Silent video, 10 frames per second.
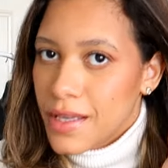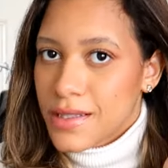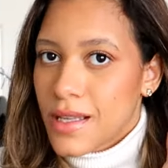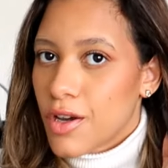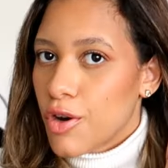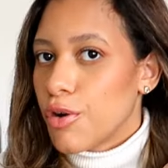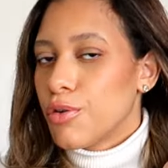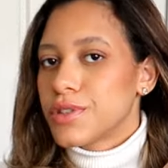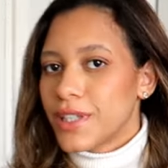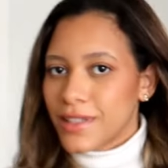these
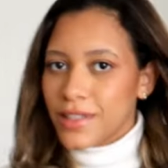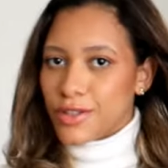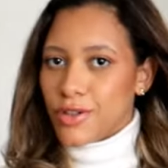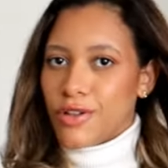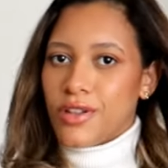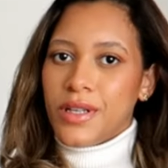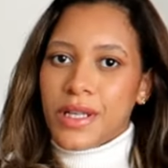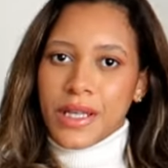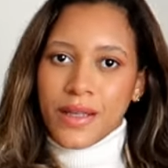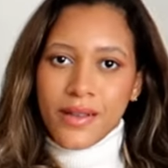gold little
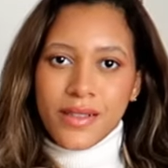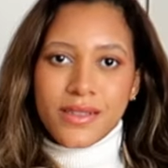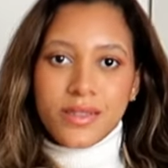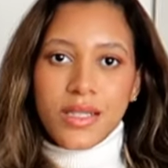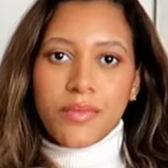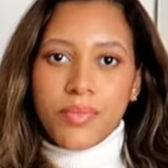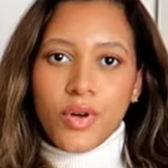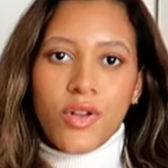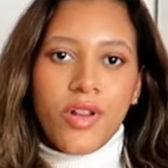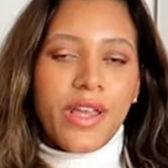
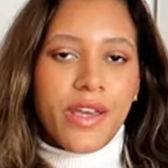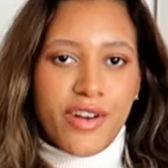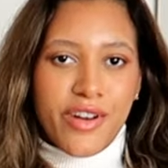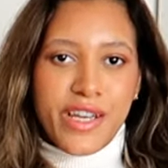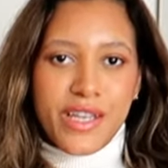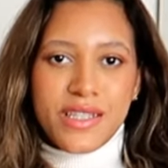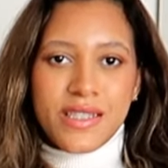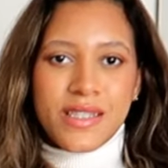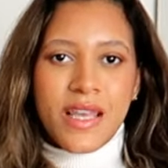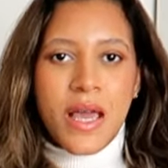simple earrings